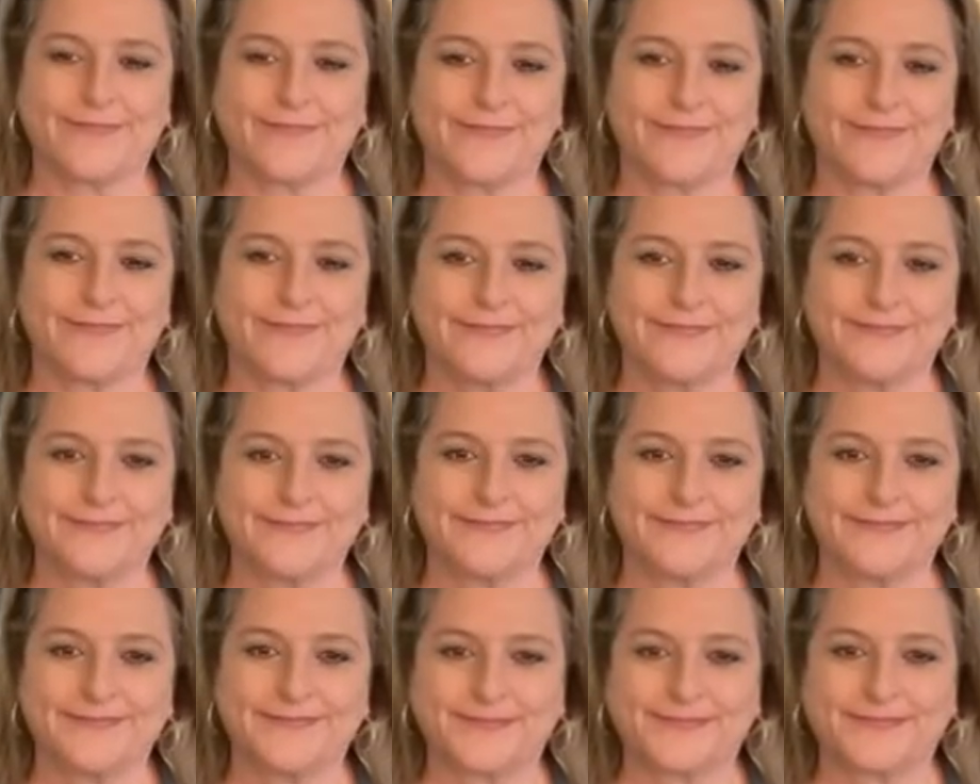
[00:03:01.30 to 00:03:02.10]

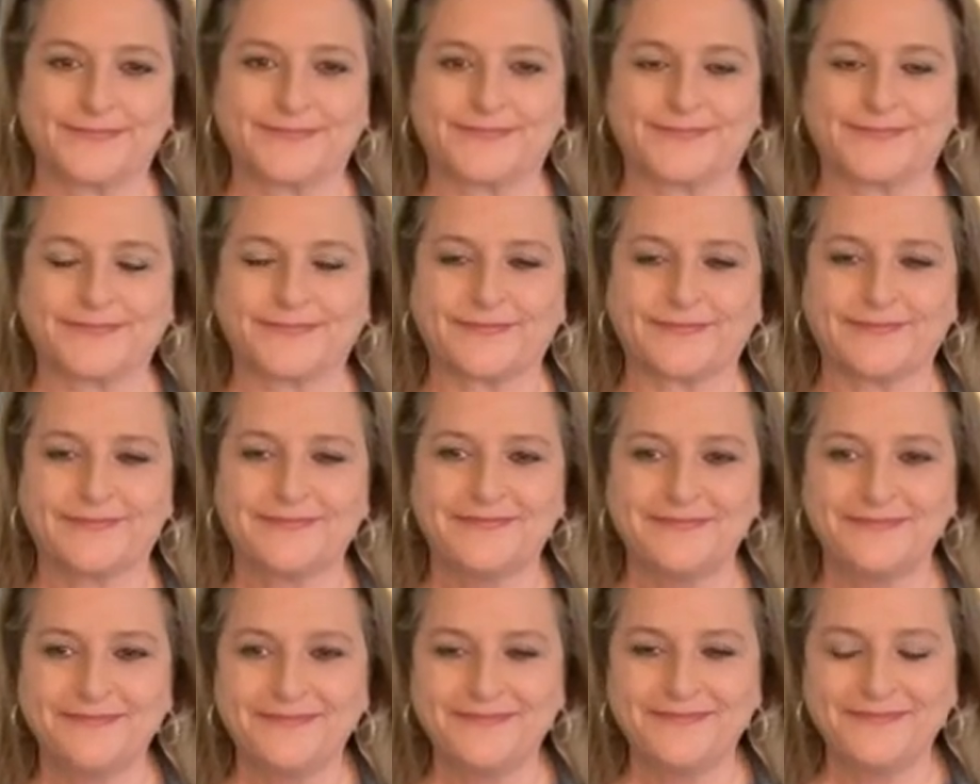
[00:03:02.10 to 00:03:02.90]

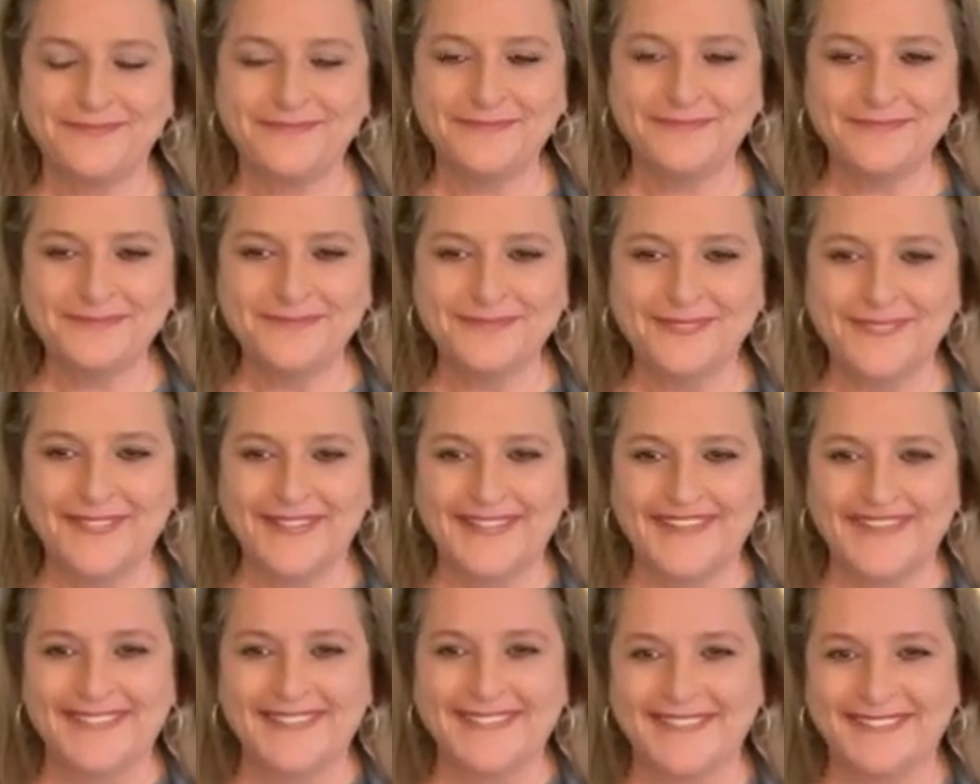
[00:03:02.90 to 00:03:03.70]

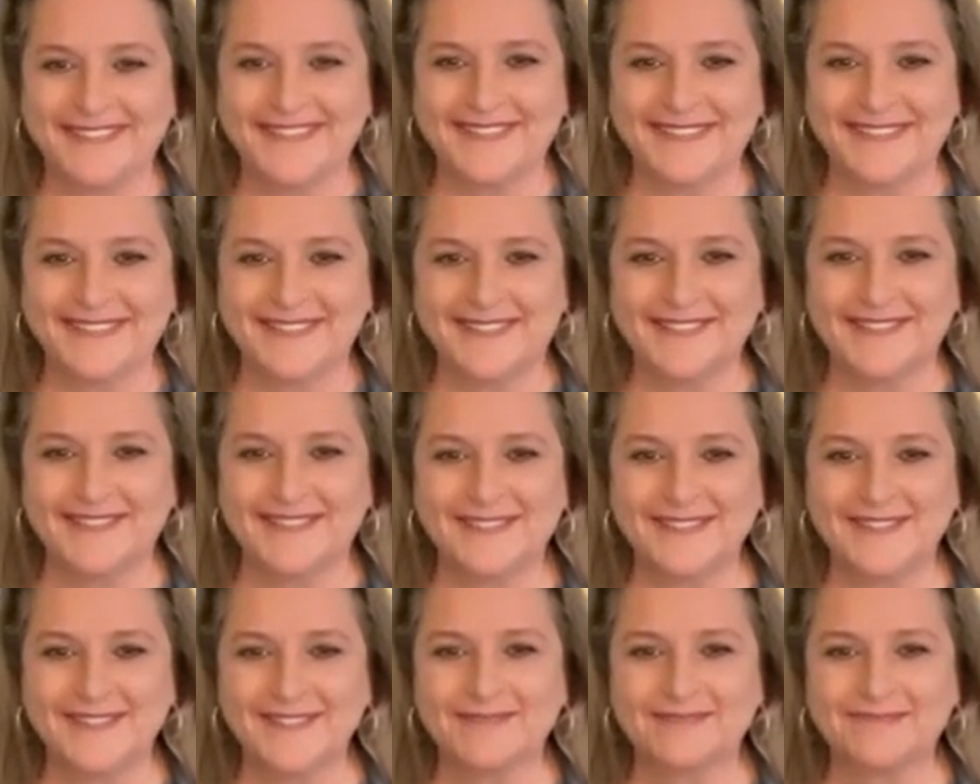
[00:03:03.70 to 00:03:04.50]

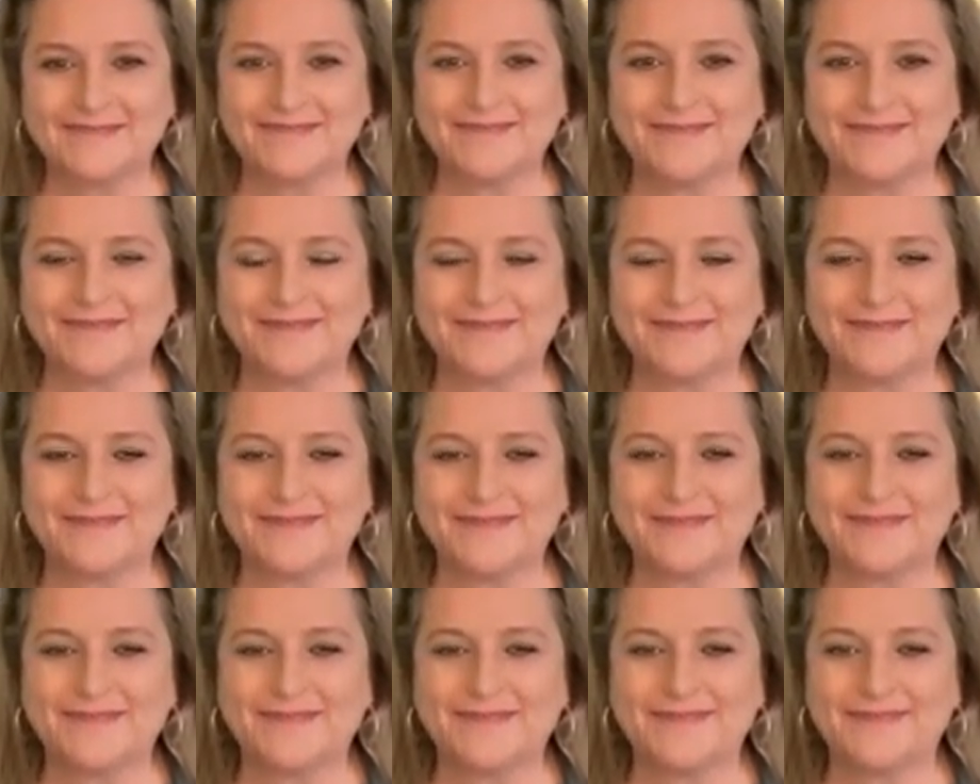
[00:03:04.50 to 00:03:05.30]

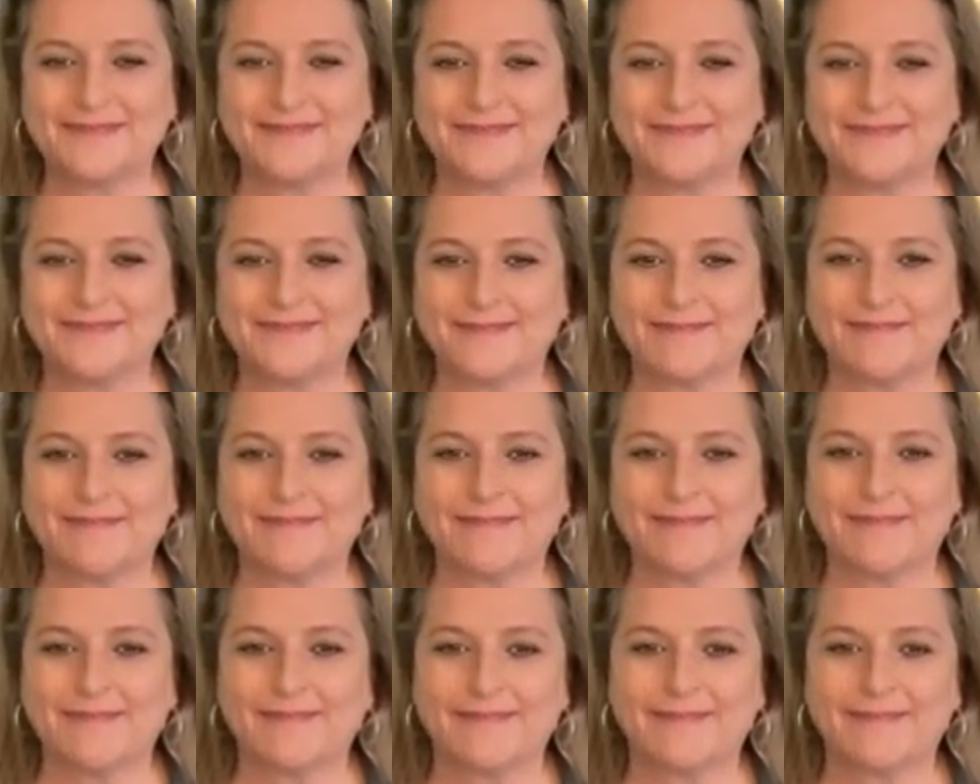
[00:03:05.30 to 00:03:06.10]

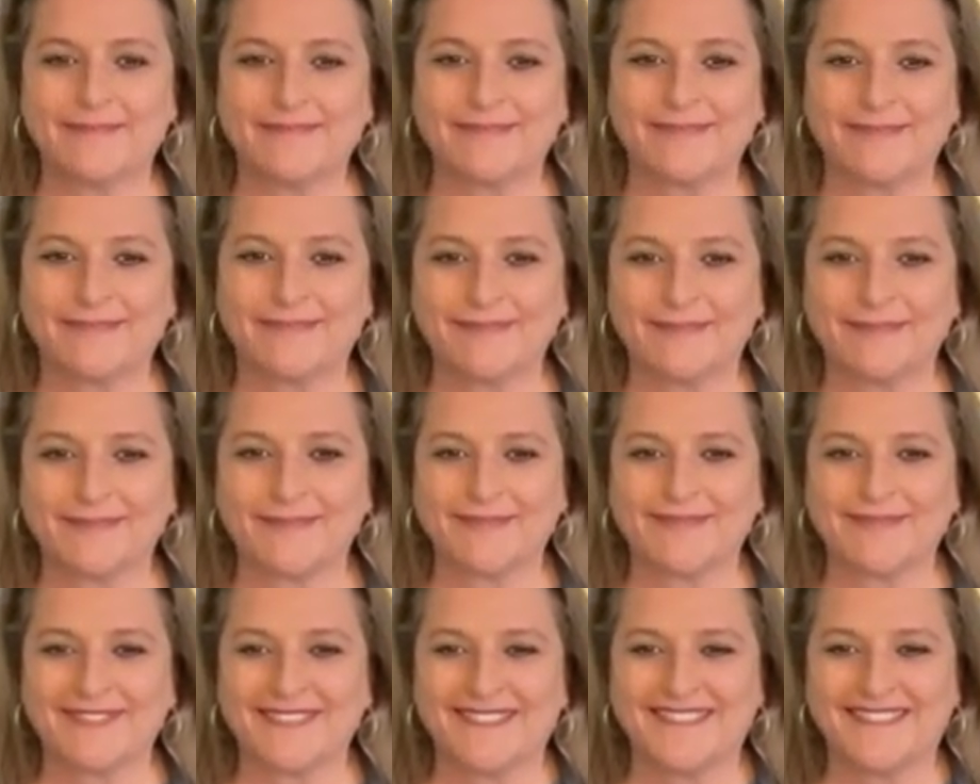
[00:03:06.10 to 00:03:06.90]

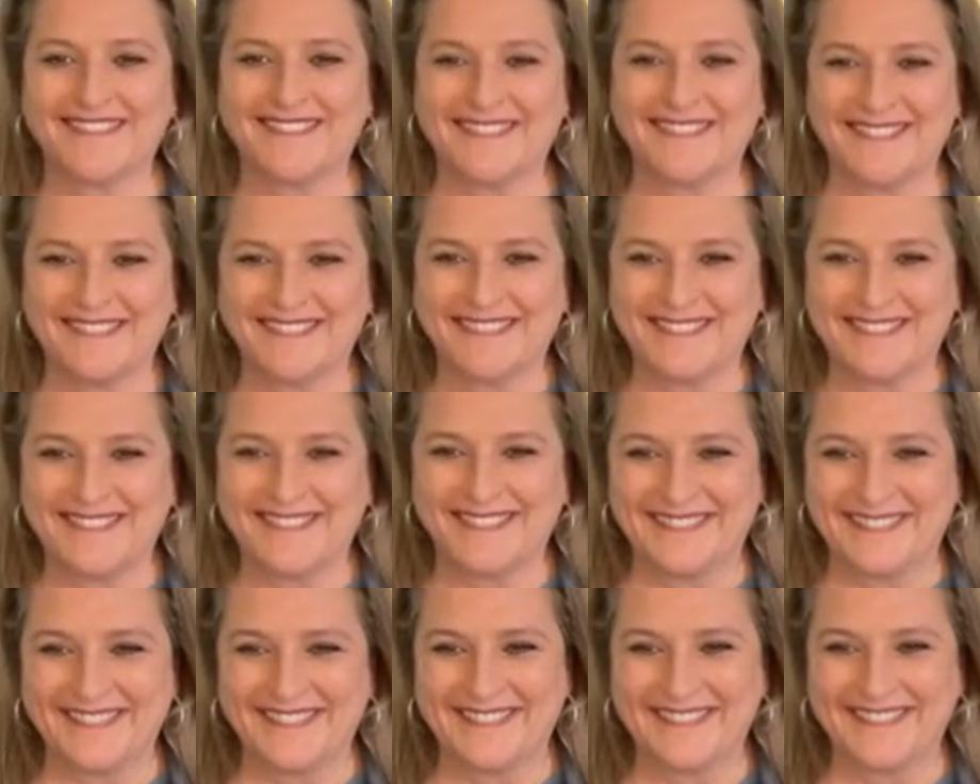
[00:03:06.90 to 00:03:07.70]

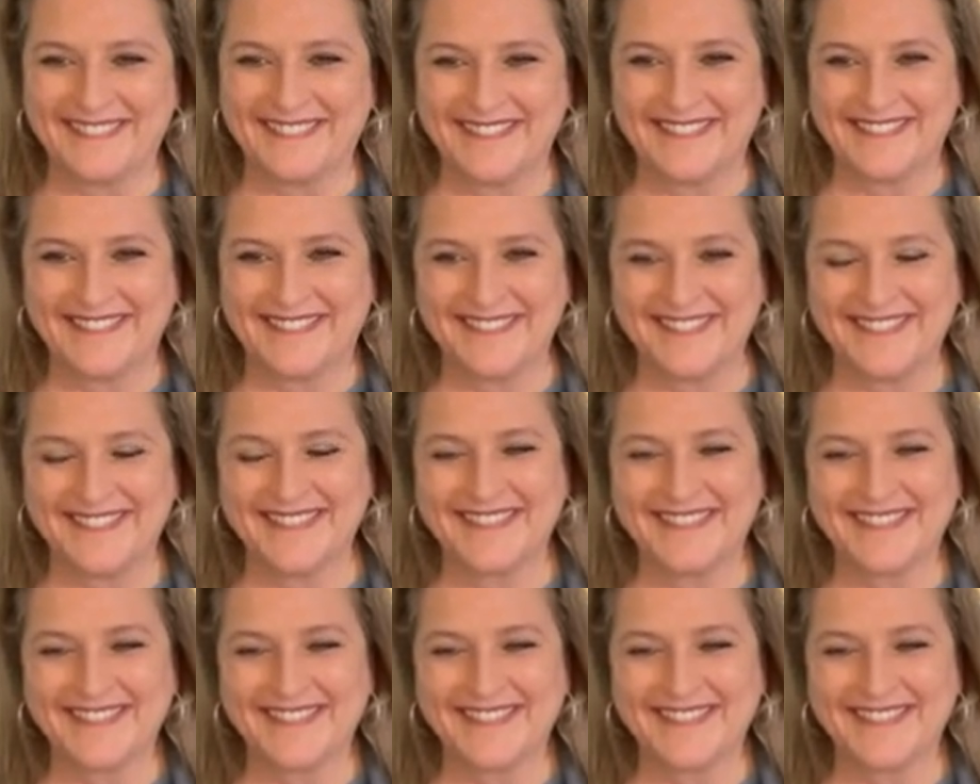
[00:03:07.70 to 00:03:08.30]
No words are spoken by the person on screen.